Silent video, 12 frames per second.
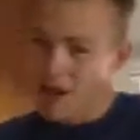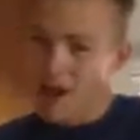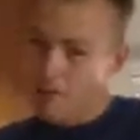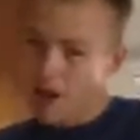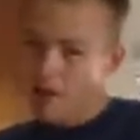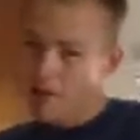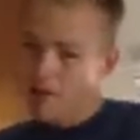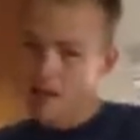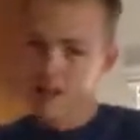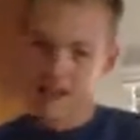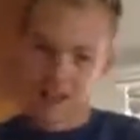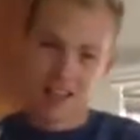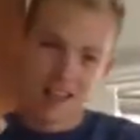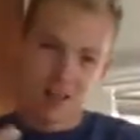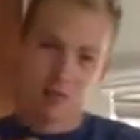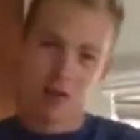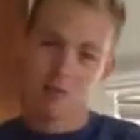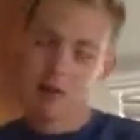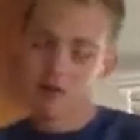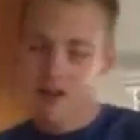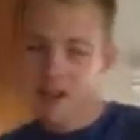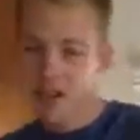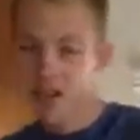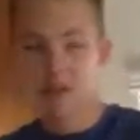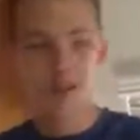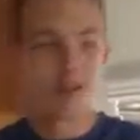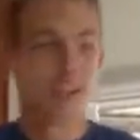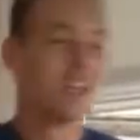me out, baby. Hit me up my videos.